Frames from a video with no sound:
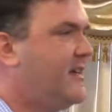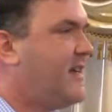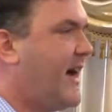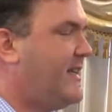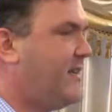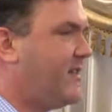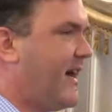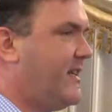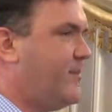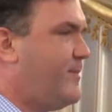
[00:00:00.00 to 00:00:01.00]
I
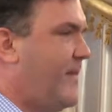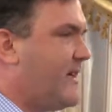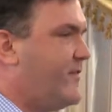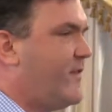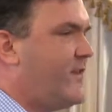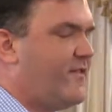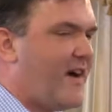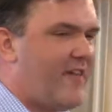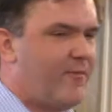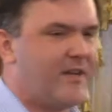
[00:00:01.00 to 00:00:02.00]
didn't make it
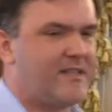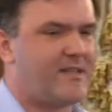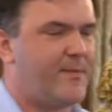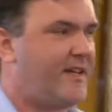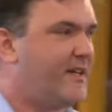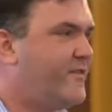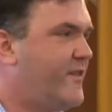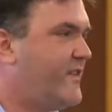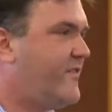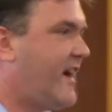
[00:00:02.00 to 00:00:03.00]
55 because somebody had a
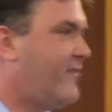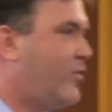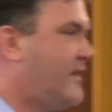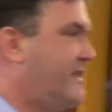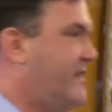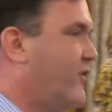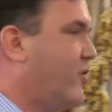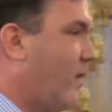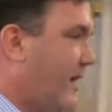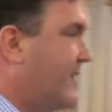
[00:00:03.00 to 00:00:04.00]

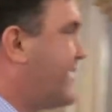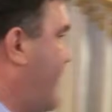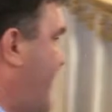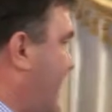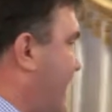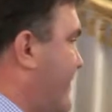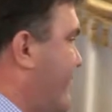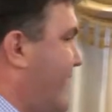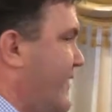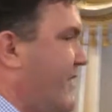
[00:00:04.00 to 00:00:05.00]
55.01 and somebody had a
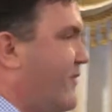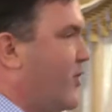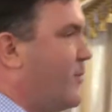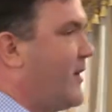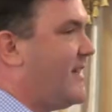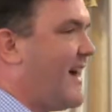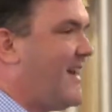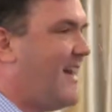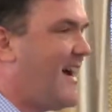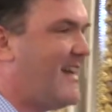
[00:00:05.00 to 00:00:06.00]

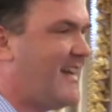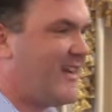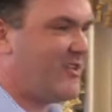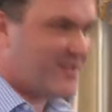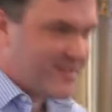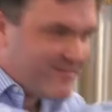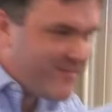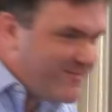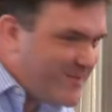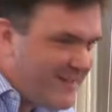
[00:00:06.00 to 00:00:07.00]
54.99, and I could just
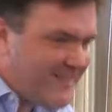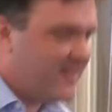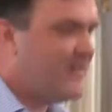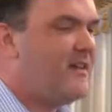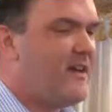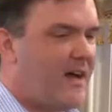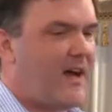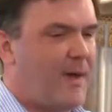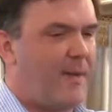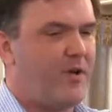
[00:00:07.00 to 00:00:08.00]
put it in.
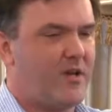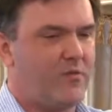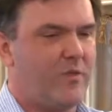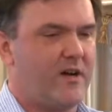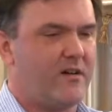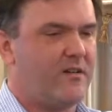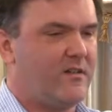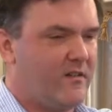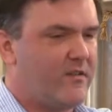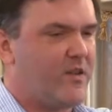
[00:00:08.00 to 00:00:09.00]
I put it where
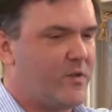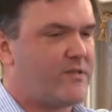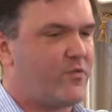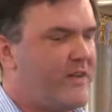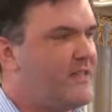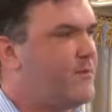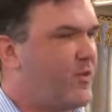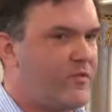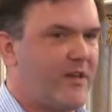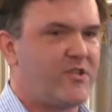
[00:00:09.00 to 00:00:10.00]
there was a
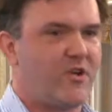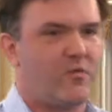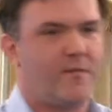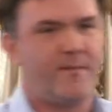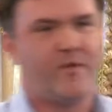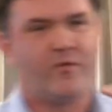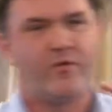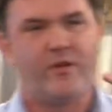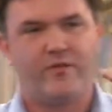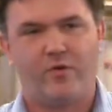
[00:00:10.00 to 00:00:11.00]
reasonable threshold where maybe there were
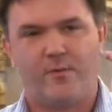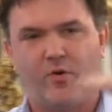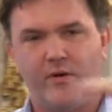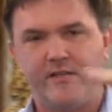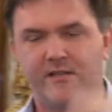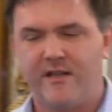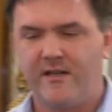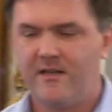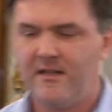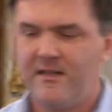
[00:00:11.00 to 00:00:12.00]
3 or 4 points
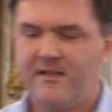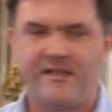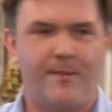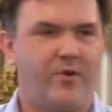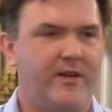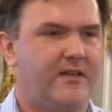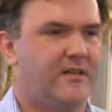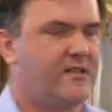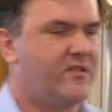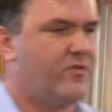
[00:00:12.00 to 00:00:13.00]
separating
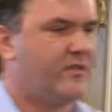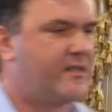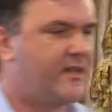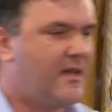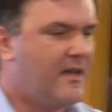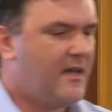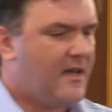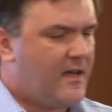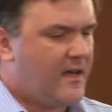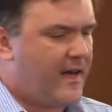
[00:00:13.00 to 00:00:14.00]
students.
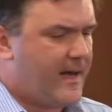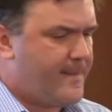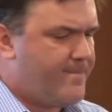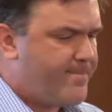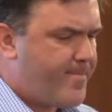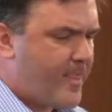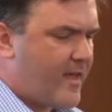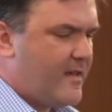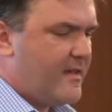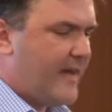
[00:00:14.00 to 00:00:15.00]

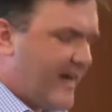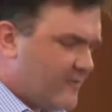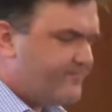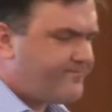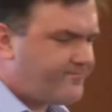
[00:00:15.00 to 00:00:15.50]
Now,